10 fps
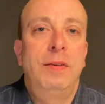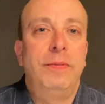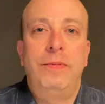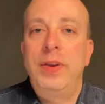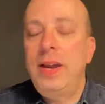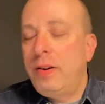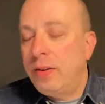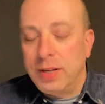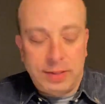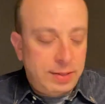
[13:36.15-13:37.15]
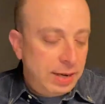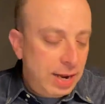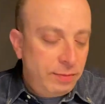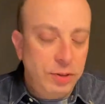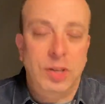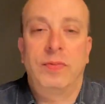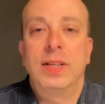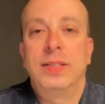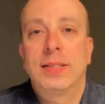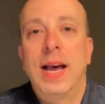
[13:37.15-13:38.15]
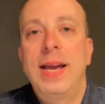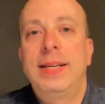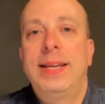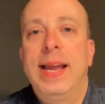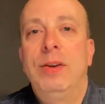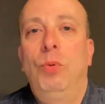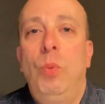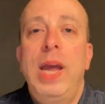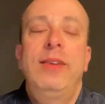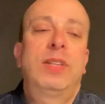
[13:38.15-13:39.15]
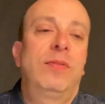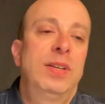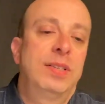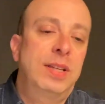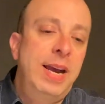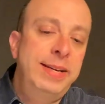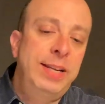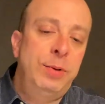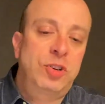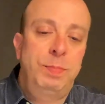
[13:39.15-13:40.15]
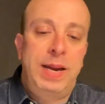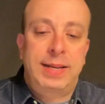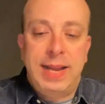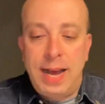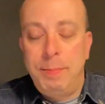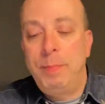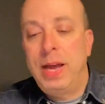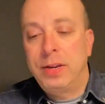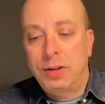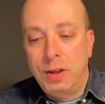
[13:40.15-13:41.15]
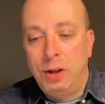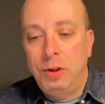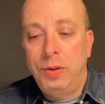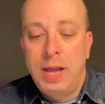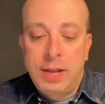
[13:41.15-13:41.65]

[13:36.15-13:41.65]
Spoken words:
various levels of anxiety and waves of anxiety which might come and go.